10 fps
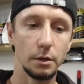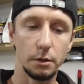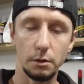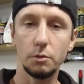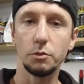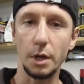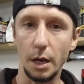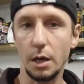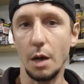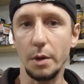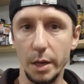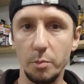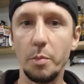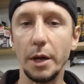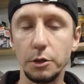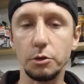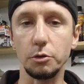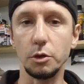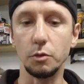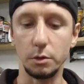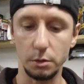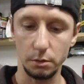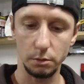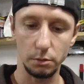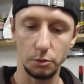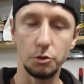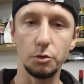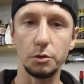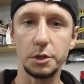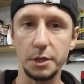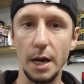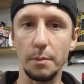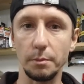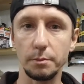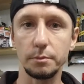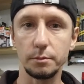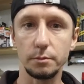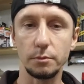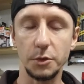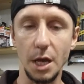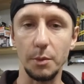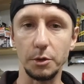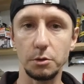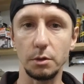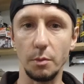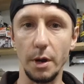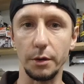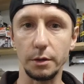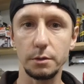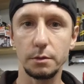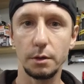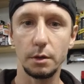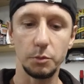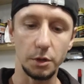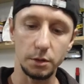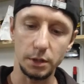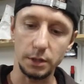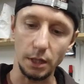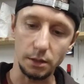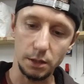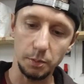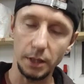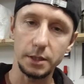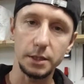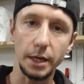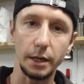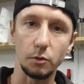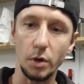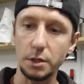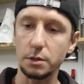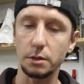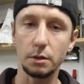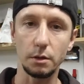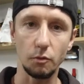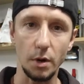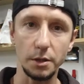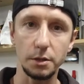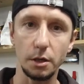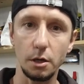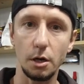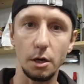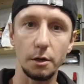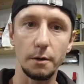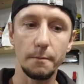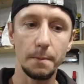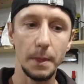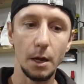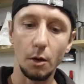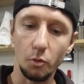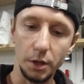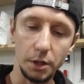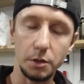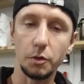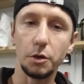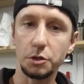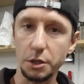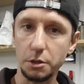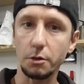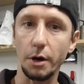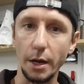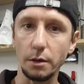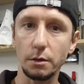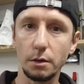you would, I bet you, you would do some damage to the bearings, because it's that split second once the car, when you just crank,